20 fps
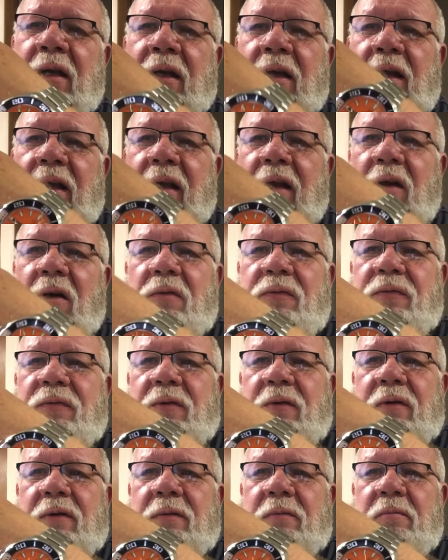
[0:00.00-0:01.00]
You know,
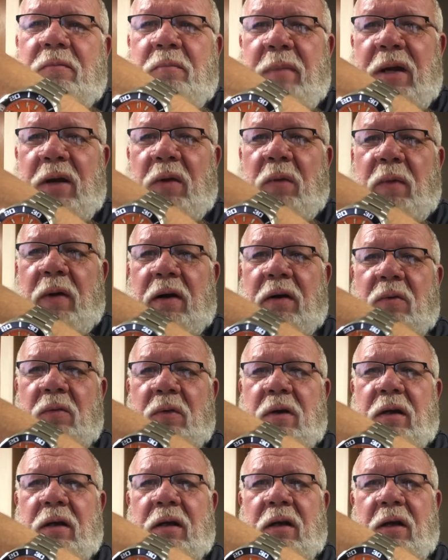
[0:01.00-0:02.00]
for me to wear to
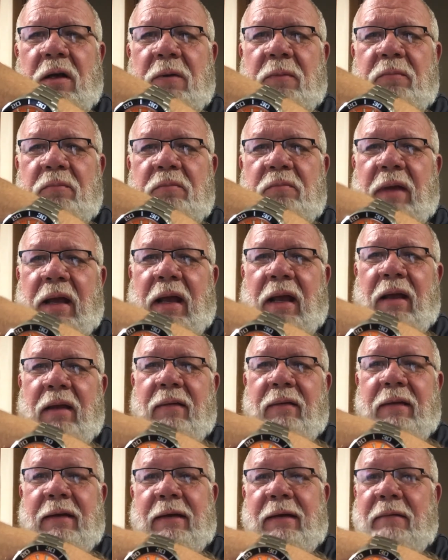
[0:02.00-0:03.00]
work,
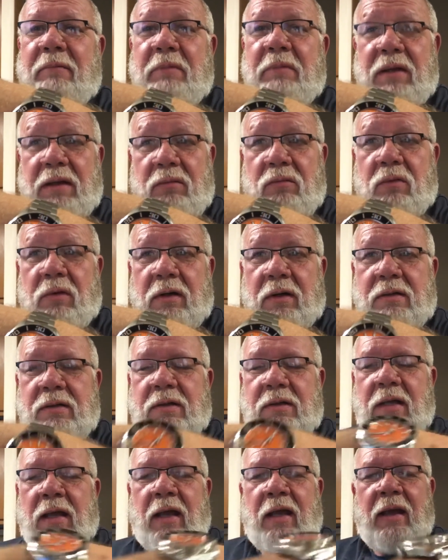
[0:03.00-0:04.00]
it
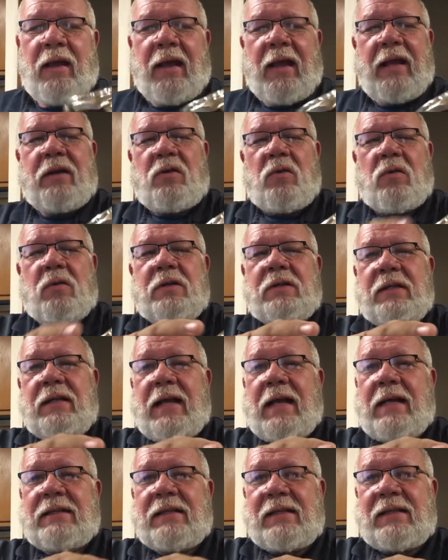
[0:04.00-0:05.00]
works. And of course, it
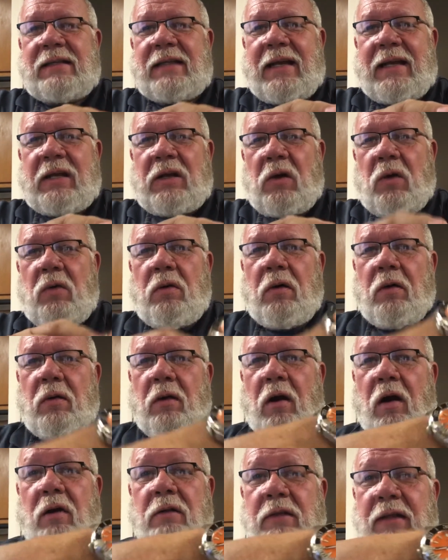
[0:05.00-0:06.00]
has the Seiko
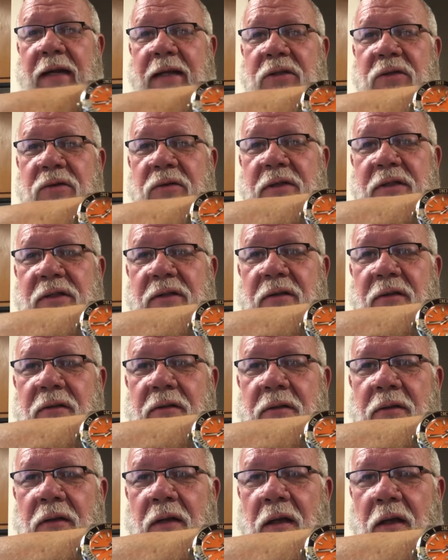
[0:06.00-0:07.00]
Hardlex crystal,
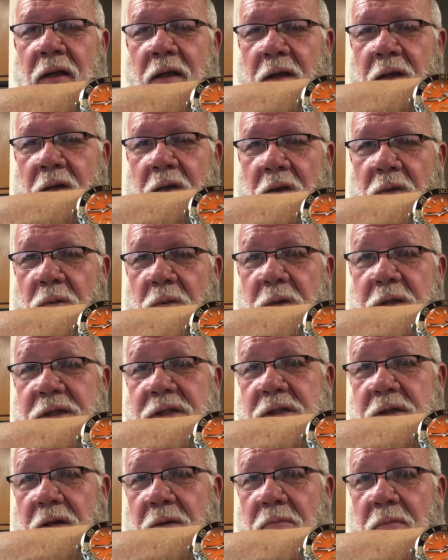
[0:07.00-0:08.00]

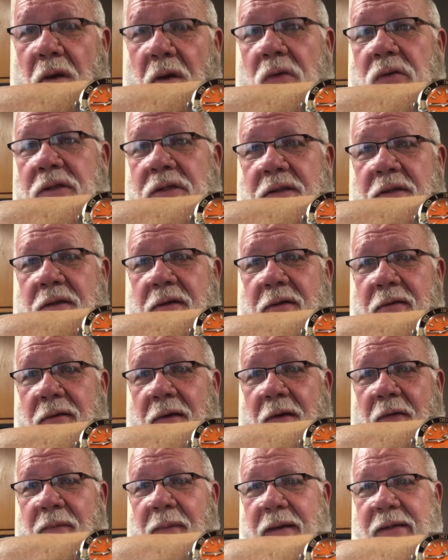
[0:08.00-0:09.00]
which most
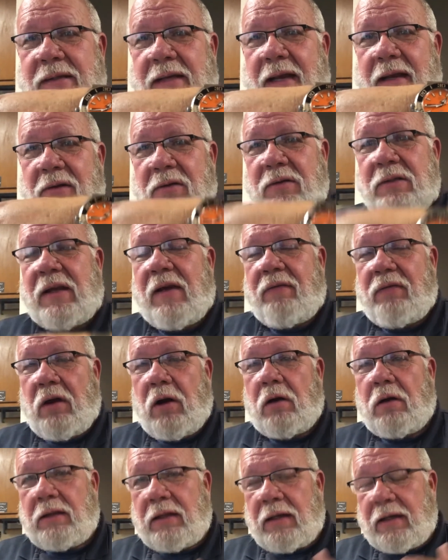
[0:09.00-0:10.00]
of my Seikos have the
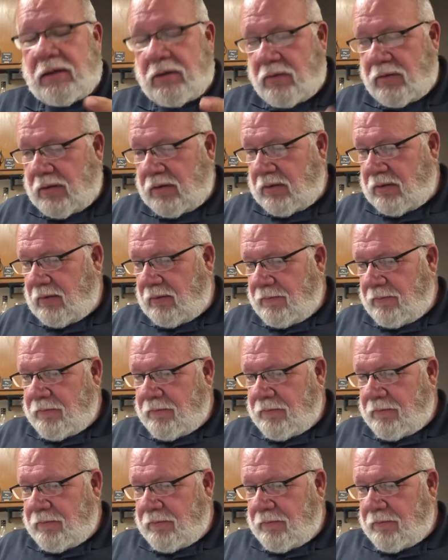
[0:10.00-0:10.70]
Hardlex crystal.